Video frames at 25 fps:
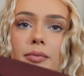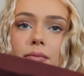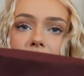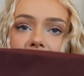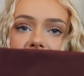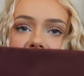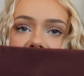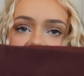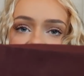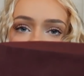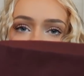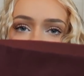
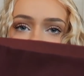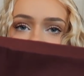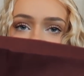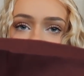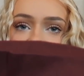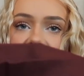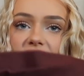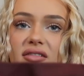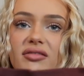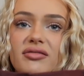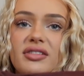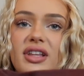it doesn't
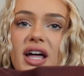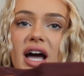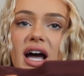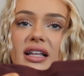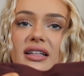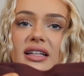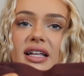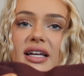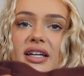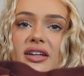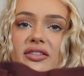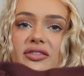have
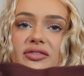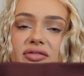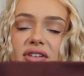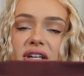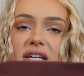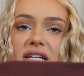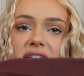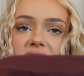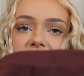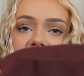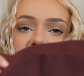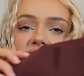that like
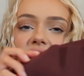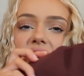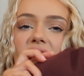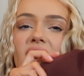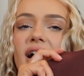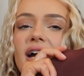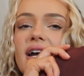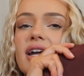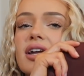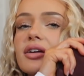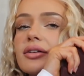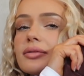fake
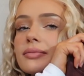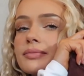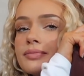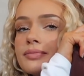tie.